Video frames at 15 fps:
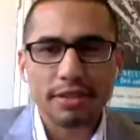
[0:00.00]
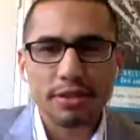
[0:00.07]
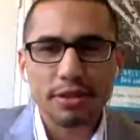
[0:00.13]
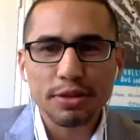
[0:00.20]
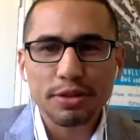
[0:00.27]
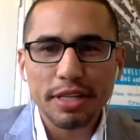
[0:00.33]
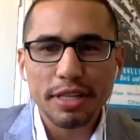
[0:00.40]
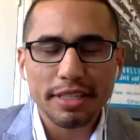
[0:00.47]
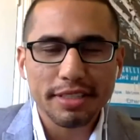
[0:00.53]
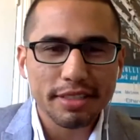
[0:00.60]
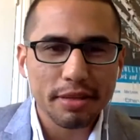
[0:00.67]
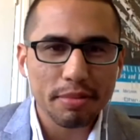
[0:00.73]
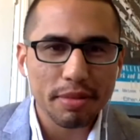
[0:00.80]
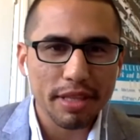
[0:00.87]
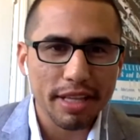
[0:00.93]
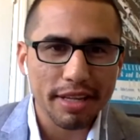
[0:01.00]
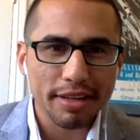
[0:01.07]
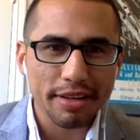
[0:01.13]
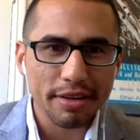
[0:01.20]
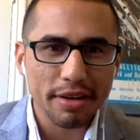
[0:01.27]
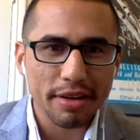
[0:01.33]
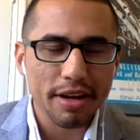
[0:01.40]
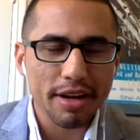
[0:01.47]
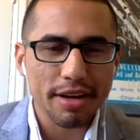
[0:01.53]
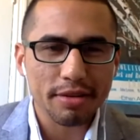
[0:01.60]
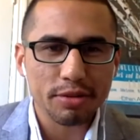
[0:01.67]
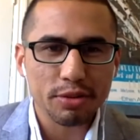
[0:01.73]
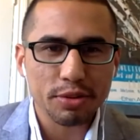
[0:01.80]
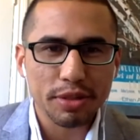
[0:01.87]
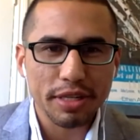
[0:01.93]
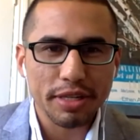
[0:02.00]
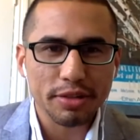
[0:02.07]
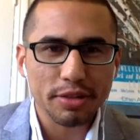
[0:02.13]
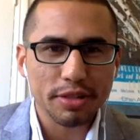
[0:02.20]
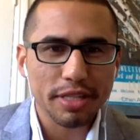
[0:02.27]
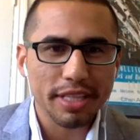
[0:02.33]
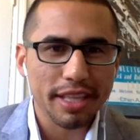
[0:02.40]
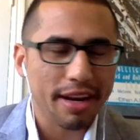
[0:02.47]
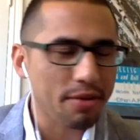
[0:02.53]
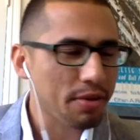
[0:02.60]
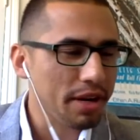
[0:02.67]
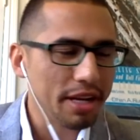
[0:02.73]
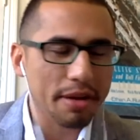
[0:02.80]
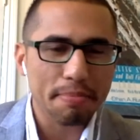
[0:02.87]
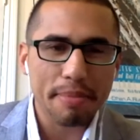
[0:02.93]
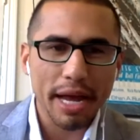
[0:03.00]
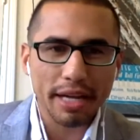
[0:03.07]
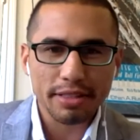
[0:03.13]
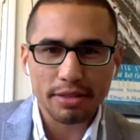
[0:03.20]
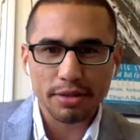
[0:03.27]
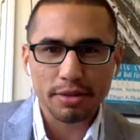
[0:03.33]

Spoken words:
So you said something that was really interesting that I want to come back to,